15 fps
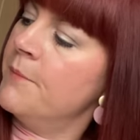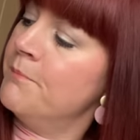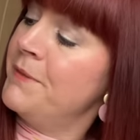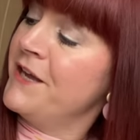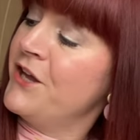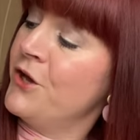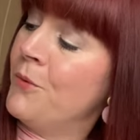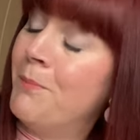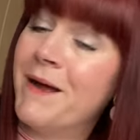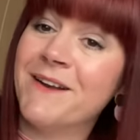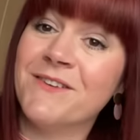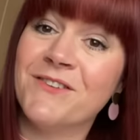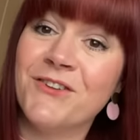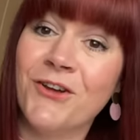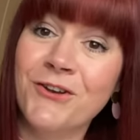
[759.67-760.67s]
Big Girl
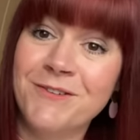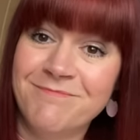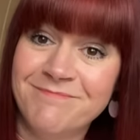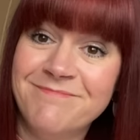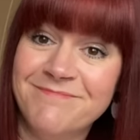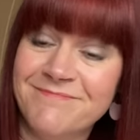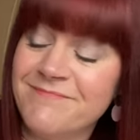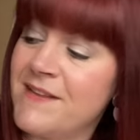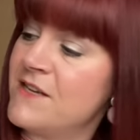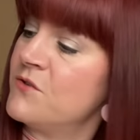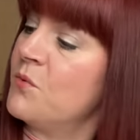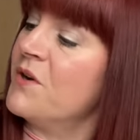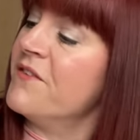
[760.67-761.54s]
Pants On, that's one